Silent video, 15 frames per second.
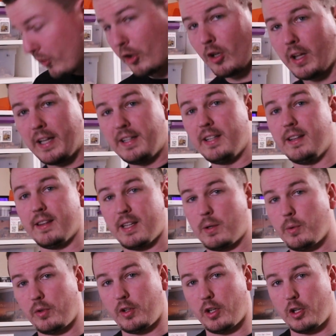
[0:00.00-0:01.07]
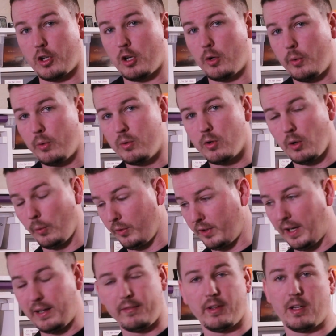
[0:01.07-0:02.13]
girl I didn't think was gonna go, or was
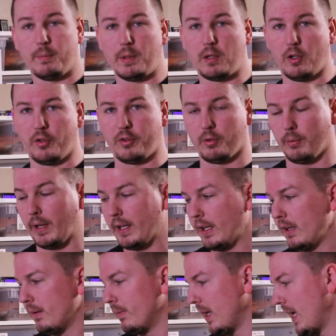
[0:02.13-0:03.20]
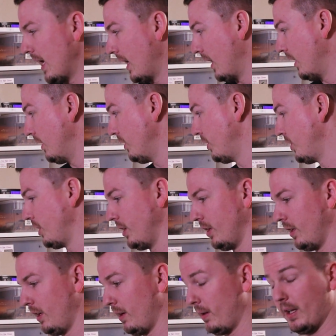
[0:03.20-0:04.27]
not even gonna be close to ready, and
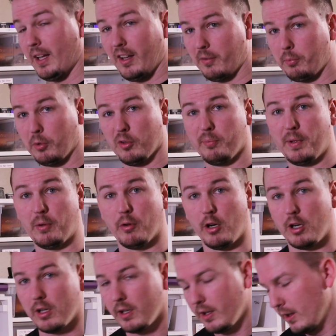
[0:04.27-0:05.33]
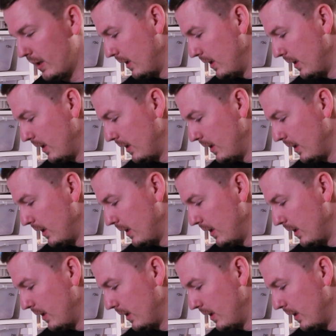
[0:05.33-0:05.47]
she has proved me wrong.